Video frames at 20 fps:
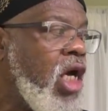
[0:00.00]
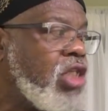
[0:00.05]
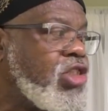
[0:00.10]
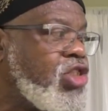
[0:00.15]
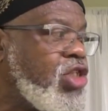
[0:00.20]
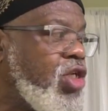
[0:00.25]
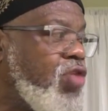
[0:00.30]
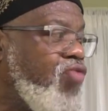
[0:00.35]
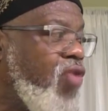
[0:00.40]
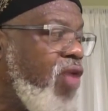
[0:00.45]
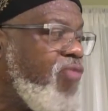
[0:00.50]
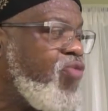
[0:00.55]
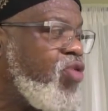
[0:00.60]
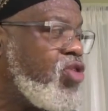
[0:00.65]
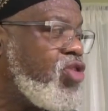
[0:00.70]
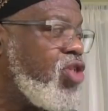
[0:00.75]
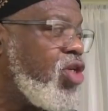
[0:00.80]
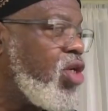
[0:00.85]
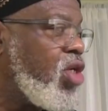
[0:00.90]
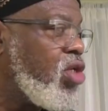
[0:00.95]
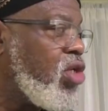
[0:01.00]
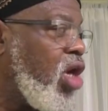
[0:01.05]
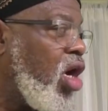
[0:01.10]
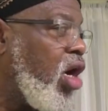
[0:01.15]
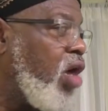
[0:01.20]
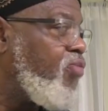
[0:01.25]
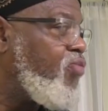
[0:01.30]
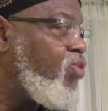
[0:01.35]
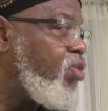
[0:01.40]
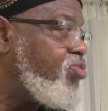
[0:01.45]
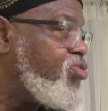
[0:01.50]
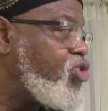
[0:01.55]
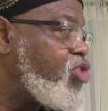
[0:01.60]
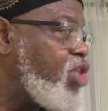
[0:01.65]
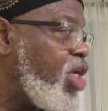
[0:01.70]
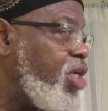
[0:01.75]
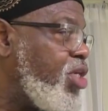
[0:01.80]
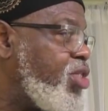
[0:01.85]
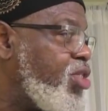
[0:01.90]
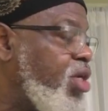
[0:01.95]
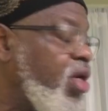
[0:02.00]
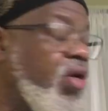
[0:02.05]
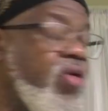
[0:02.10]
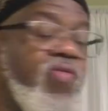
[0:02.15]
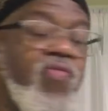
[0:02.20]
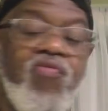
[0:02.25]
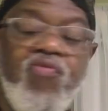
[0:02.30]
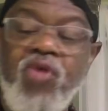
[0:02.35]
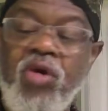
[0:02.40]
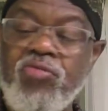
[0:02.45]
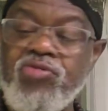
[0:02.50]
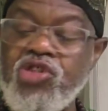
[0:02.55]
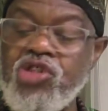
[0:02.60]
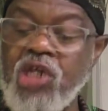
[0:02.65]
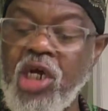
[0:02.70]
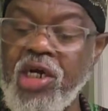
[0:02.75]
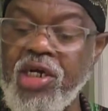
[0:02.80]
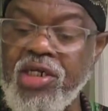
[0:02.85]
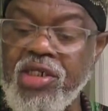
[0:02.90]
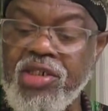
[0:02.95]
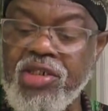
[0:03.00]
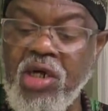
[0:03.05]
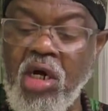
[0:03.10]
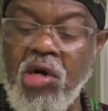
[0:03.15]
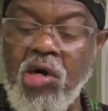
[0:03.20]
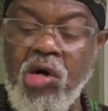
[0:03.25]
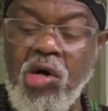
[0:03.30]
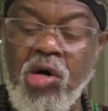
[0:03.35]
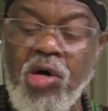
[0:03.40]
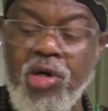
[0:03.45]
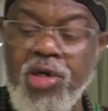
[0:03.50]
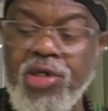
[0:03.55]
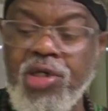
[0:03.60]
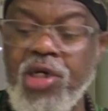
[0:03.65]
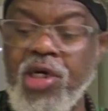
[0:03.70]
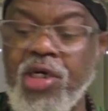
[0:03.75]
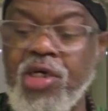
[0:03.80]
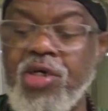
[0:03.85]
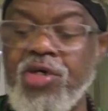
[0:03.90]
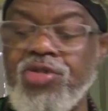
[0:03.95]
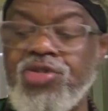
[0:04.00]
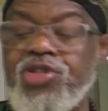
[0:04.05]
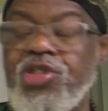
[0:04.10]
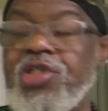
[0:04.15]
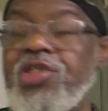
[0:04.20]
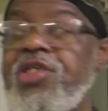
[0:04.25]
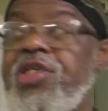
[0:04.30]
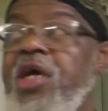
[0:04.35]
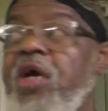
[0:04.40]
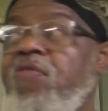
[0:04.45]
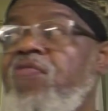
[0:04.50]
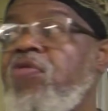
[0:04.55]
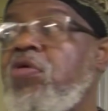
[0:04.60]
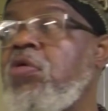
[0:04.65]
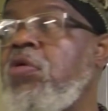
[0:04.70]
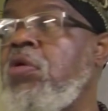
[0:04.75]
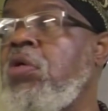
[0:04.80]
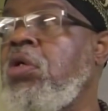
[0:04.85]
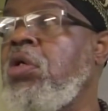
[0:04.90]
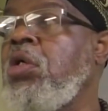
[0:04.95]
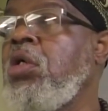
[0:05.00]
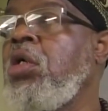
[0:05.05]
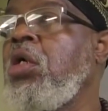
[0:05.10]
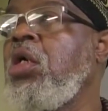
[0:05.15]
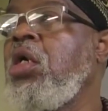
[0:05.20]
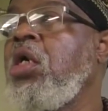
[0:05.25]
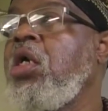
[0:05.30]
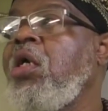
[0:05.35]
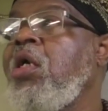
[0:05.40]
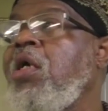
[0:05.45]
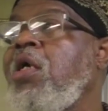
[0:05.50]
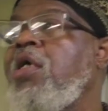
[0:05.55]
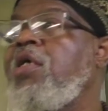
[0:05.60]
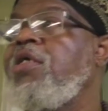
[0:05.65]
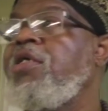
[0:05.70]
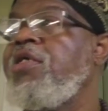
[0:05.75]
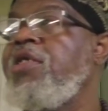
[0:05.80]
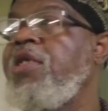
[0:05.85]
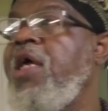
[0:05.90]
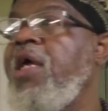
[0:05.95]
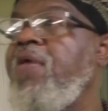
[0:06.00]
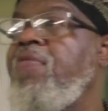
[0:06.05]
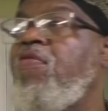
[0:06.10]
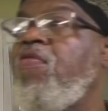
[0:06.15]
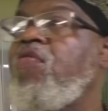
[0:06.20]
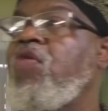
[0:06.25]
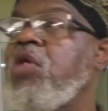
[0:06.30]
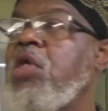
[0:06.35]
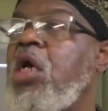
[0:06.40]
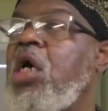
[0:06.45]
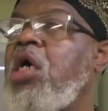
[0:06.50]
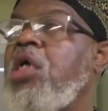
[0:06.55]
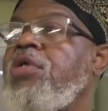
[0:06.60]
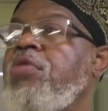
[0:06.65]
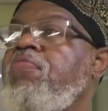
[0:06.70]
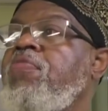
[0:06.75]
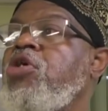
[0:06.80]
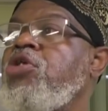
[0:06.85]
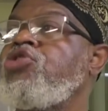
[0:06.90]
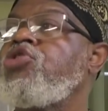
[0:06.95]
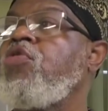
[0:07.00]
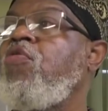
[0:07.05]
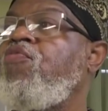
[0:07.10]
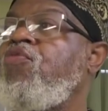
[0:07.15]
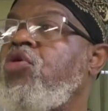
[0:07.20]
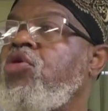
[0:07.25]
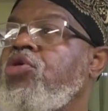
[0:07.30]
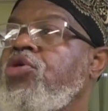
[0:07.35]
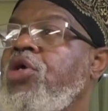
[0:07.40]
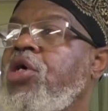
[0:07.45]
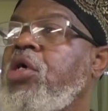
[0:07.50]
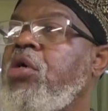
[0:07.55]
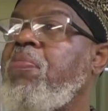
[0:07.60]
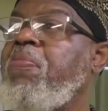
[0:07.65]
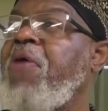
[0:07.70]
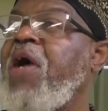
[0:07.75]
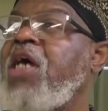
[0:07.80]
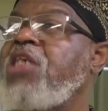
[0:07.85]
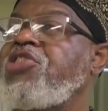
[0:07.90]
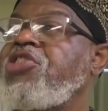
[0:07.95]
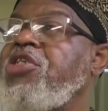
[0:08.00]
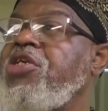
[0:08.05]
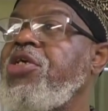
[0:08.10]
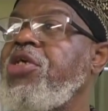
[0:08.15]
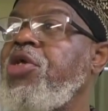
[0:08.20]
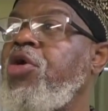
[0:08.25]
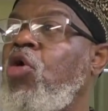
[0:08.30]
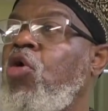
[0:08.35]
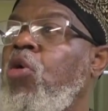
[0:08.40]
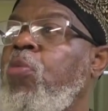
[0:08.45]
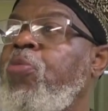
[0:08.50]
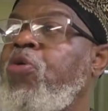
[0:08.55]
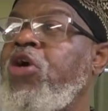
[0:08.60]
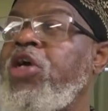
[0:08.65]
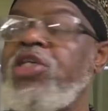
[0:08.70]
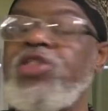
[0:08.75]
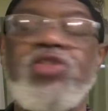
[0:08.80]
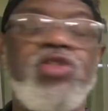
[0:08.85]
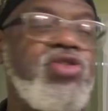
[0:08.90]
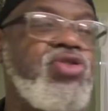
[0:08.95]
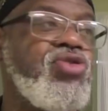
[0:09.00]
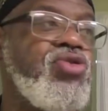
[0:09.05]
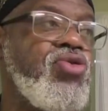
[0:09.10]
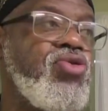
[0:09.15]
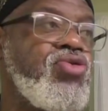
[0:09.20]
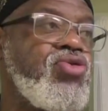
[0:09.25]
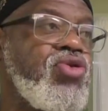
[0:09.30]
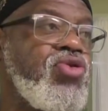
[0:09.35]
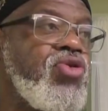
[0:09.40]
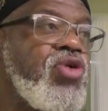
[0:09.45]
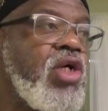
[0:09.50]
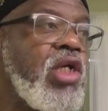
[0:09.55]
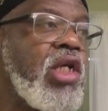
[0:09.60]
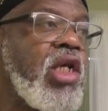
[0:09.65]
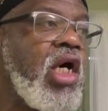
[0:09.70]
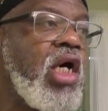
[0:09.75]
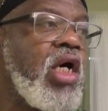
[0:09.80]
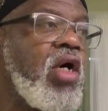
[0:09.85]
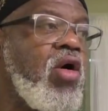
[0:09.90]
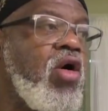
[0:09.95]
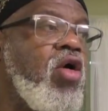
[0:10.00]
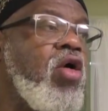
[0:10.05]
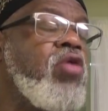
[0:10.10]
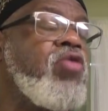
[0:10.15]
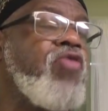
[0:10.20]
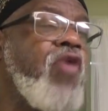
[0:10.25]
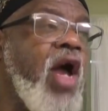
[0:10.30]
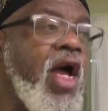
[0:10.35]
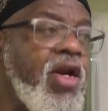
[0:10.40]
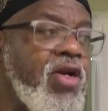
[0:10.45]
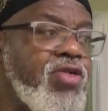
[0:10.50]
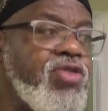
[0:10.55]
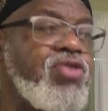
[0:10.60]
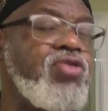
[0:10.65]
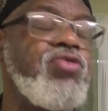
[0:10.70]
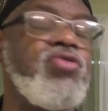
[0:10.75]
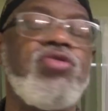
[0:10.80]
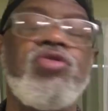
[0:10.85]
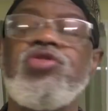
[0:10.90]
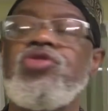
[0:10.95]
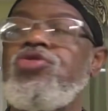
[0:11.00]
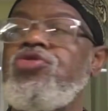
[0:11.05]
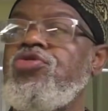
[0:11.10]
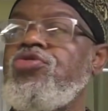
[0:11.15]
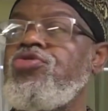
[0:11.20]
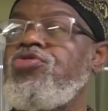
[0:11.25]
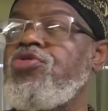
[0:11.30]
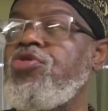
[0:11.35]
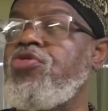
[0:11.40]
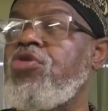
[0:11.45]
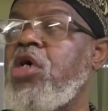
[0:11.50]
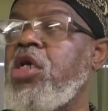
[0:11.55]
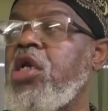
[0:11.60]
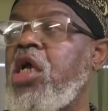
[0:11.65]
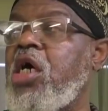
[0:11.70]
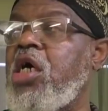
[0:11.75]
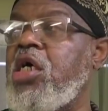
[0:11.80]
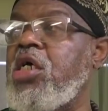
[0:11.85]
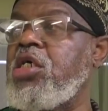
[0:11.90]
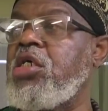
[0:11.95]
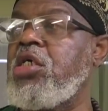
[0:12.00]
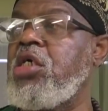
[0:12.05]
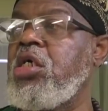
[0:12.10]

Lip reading: I seek refuge in Allah from Satan, from Shaitan, the accursed devil. In the name of Allah, the merciful, the compassionate, all praise is due to Allah, all gratitude is due to Allah.